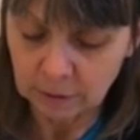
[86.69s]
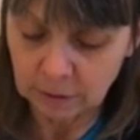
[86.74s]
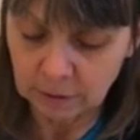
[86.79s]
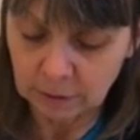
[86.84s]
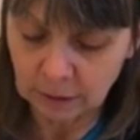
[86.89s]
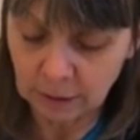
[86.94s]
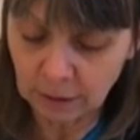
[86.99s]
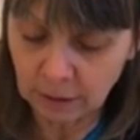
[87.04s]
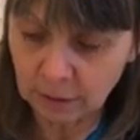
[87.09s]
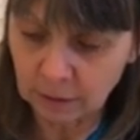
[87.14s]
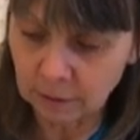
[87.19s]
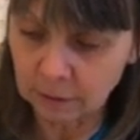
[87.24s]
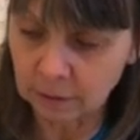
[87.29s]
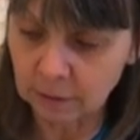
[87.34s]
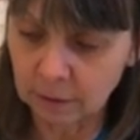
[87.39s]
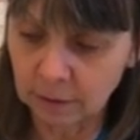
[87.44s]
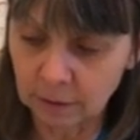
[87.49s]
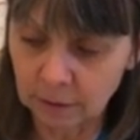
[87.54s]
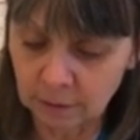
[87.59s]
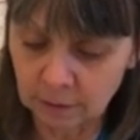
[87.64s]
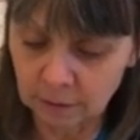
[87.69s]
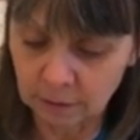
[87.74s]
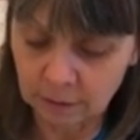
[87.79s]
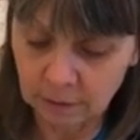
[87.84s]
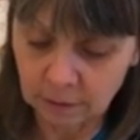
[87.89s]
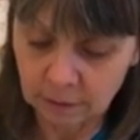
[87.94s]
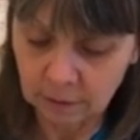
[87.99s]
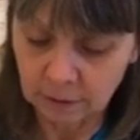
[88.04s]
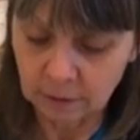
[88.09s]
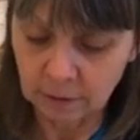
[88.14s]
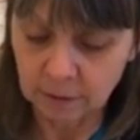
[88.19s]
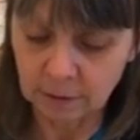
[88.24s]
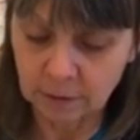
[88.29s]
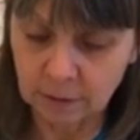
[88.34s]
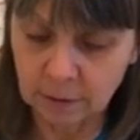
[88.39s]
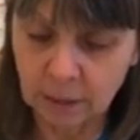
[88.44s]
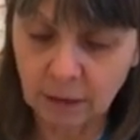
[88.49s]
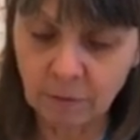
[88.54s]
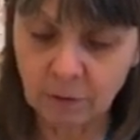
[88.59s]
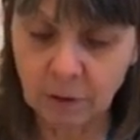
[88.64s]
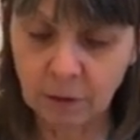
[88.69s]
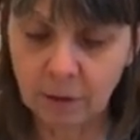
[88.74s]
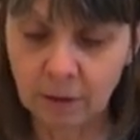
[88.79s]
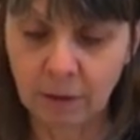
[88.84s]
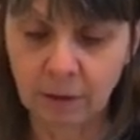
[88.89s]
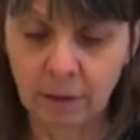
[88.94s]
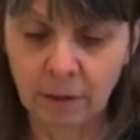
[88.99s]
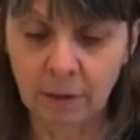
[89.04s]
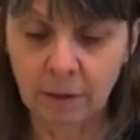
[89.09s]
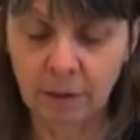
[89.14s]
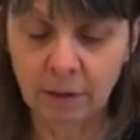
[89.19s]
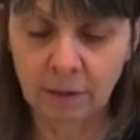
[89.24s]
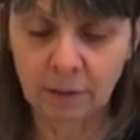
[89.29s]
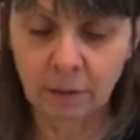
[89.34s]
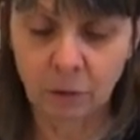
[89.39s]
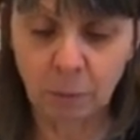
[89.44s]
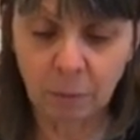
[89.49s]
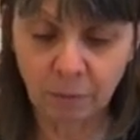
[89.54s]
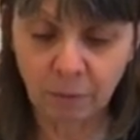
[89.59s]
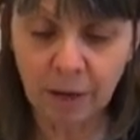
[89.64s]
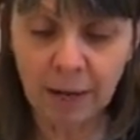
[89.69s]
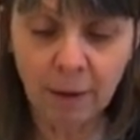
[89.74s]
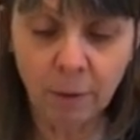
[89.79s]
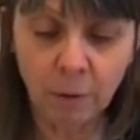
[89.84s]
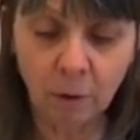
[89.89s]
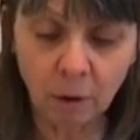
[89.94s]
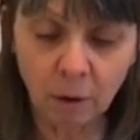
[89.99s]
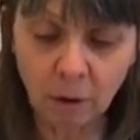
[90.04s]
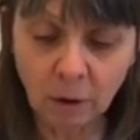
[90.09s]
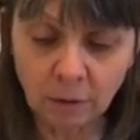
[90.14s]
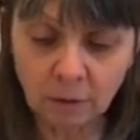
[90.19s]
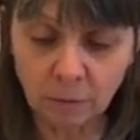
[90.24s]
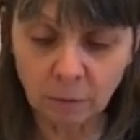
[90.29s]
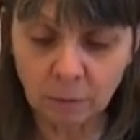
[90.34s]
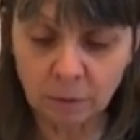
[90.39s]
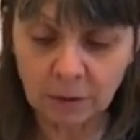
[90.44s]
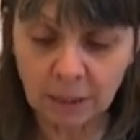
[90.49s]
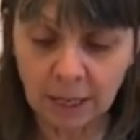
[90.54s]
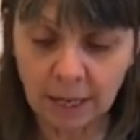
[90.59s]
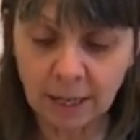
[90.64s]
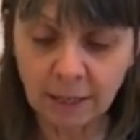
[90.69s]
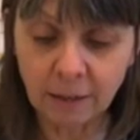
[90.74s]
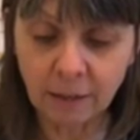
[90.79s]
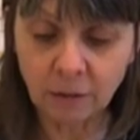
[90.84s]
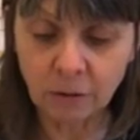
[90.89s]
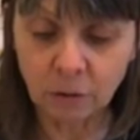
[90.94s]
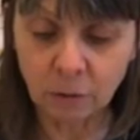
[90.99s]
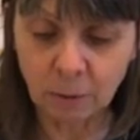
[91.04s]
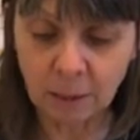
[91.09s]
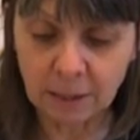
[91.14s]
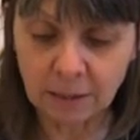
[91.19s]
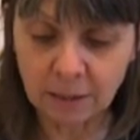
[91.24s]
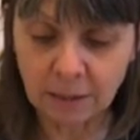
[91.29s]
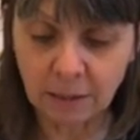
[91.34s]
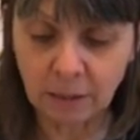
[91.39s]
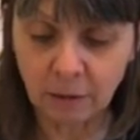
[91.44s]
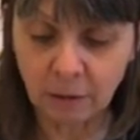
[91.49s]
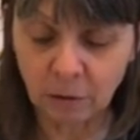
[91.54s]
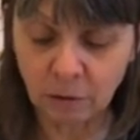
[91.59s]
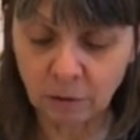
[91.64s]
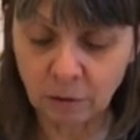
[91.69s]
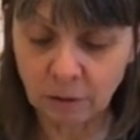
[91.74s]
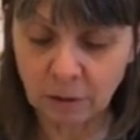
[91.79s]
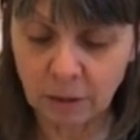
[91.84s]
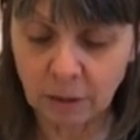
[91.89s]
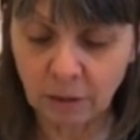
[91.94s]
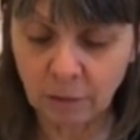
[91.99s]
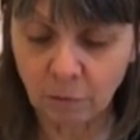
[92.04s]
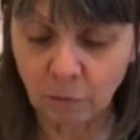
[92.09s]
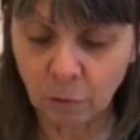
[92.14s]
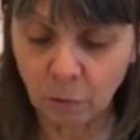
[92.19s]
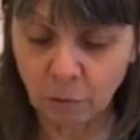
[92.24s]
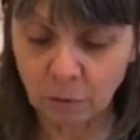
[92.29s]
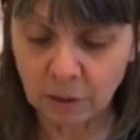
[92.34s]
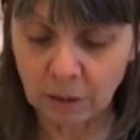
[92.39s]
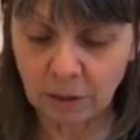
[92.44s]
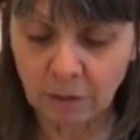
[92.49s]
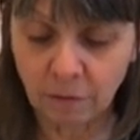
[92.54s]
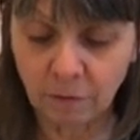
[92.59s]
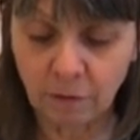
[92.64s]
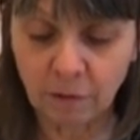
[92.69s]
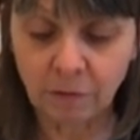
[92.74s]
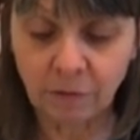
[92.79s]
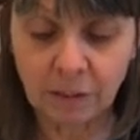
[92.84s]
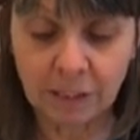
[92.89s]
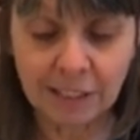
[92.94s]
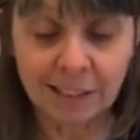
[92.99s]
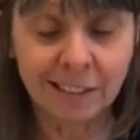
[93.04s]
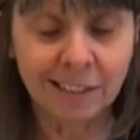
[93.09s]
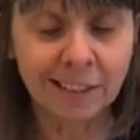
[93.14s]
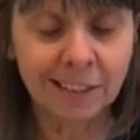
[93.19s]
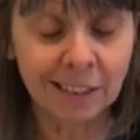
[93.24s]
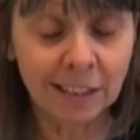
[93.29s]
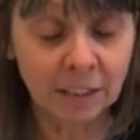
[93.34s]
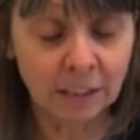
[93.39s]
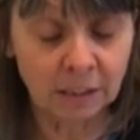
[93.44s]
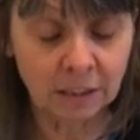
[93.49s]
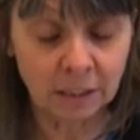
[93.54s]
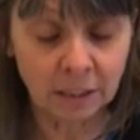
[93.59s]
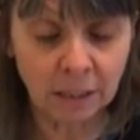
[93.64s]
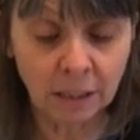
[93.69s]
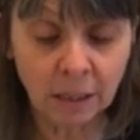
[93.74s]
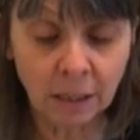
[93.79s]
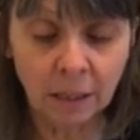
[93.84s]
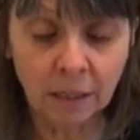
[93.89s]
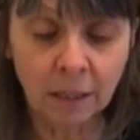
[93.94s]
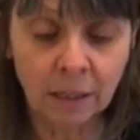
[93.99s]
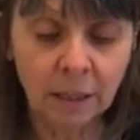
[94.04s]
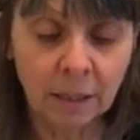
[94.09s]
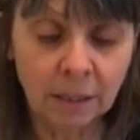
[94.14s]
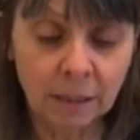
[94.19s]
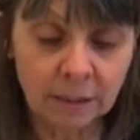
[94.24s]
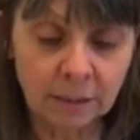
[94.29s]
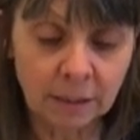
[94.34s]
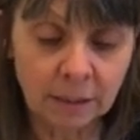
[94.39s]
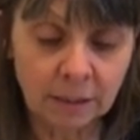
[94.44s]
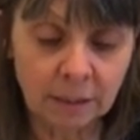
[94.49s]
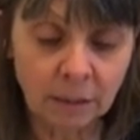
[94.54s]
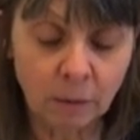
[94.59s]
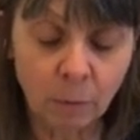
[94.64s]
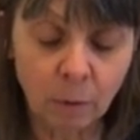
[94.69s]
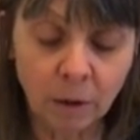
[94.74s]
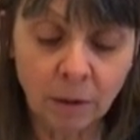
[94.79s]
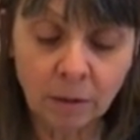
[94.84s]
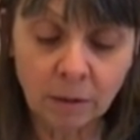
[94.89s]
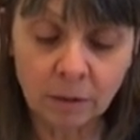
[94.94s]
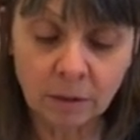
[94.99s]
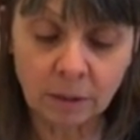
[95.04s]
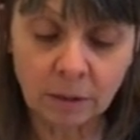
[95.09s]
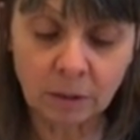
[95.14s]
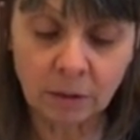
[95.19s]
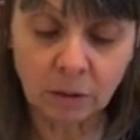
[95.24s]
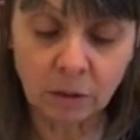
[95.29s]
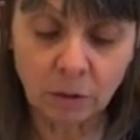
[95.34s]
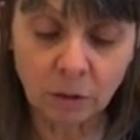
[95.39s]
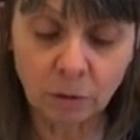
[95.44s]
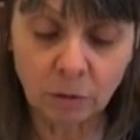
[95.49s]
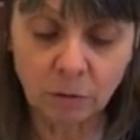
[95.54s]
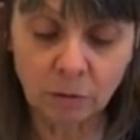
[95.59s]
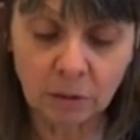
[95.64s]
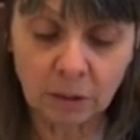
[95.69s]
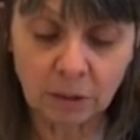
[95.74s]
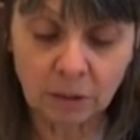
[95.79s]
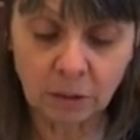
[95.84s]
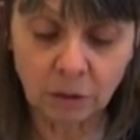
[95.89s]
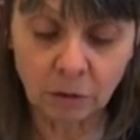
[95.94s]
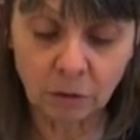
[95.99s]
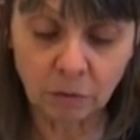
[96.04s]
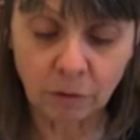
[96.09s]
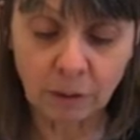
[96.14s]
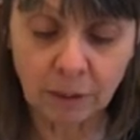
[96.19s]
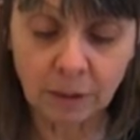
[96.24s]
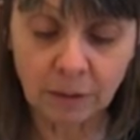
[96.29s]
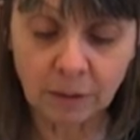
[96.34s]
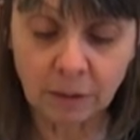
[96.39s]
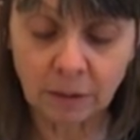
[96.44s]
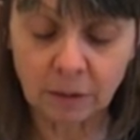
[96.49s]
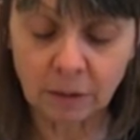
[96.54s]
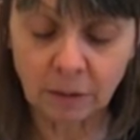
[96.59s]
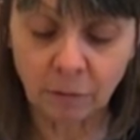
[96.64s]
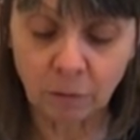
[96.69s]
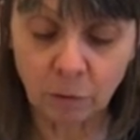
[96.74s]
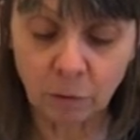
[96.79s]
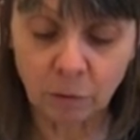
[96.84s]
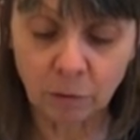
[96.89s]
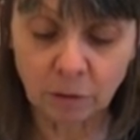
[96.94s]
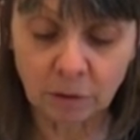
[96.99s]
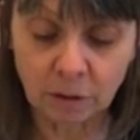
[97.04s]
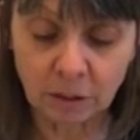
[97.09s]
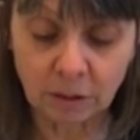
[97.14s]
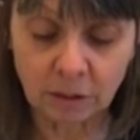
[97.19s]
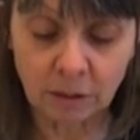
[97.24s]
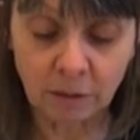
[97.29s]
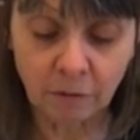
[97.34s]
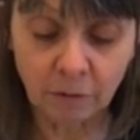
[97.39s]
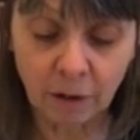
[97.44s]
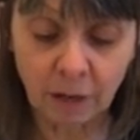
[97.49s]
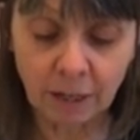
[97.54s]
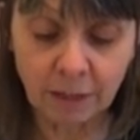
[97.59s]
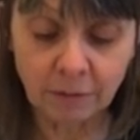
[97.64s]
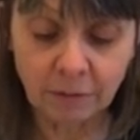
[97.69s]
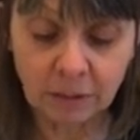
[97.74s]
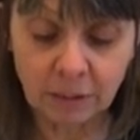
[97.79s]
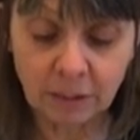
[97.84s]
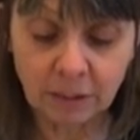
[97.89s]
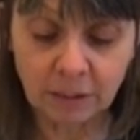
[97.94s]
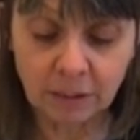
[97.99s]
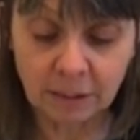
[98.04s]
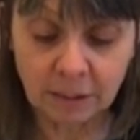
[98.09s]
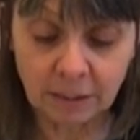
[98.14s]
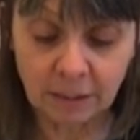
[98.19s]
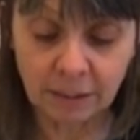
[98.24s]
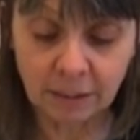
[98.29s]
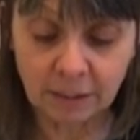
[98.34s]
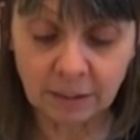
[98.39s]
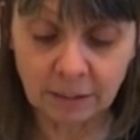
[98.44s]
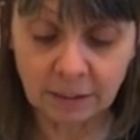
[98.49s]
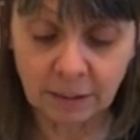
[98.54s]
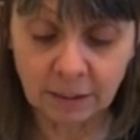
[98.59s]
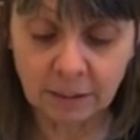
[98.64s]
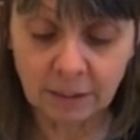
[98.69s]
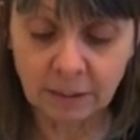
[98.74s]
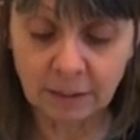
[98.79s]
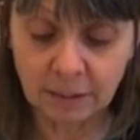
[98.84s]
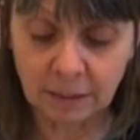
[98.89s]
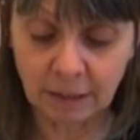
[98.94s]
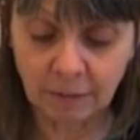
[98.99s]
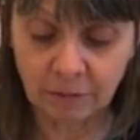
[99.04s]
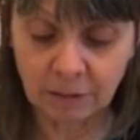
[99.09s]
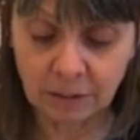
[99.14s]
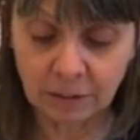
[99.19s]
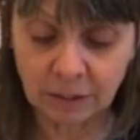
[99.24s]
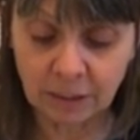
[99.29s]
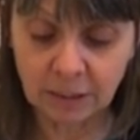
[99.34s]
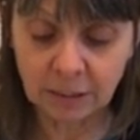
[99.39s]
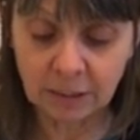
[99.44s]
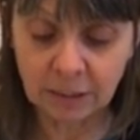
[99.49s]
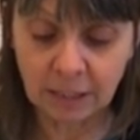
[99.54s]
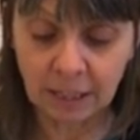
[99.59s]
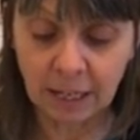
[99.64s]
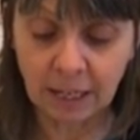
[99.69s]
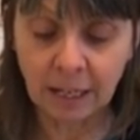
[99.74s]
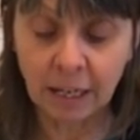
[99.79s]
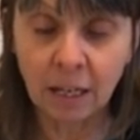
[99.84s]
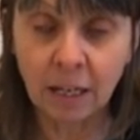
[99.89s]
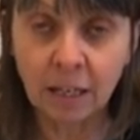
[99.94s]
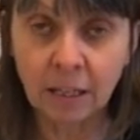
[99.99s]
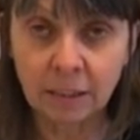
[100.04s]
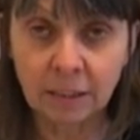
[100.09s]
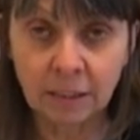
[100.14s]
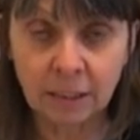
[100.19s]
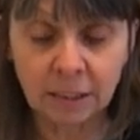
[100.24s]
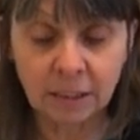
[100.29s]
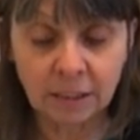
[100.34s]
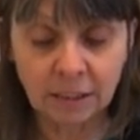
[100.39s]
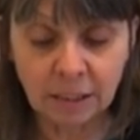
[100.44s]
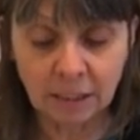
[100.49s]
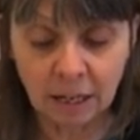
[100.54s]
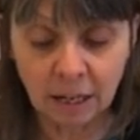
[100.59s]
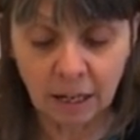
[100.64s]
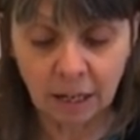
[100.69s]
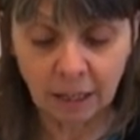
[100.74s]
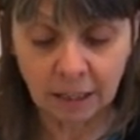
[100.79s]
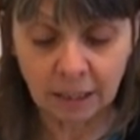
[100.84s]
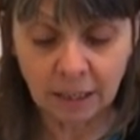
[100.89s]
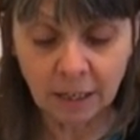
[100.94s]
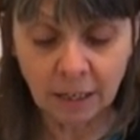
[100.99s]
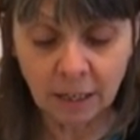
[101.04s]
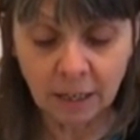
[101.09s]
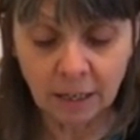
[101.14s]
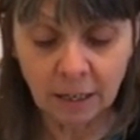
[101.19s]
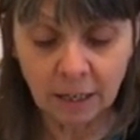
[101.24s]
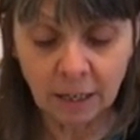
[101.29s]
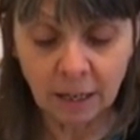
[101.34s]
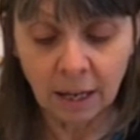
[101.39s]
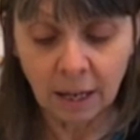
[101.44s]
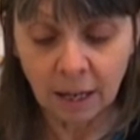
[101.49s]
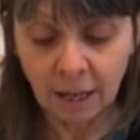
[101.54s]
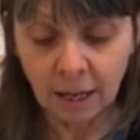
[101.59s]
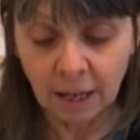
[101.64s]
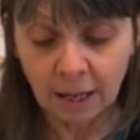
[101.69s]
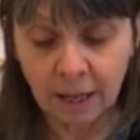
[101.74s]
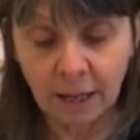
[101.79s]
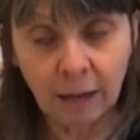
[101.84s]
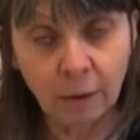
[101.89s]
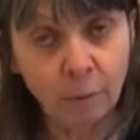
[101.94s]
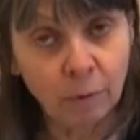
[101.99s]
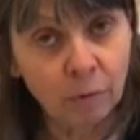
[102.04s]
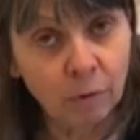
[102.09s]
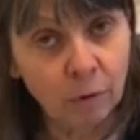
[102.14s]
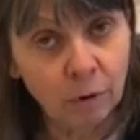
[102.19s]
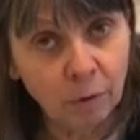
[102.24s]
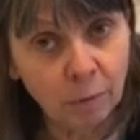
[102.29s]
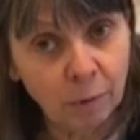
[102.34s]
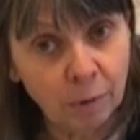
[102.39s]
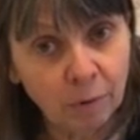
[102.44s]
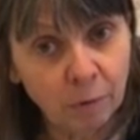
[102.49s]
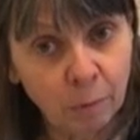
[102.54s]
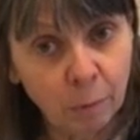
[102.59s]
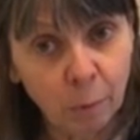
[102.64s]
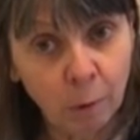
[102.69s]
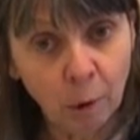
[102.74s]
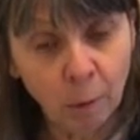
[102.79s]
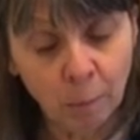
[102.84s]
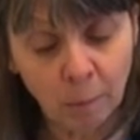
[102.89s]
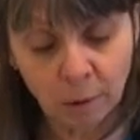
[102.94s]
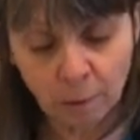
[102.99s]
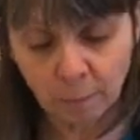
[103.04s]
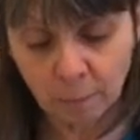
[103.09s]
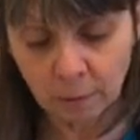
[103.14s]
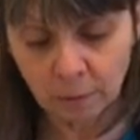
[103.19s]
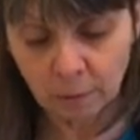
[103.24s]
6, 7. So we've now got 10, 20, 30, 40, 50, 60, 61, 62, 63, 64, 65, 66, 67, 68, 69, and now we've got a bit of a problem.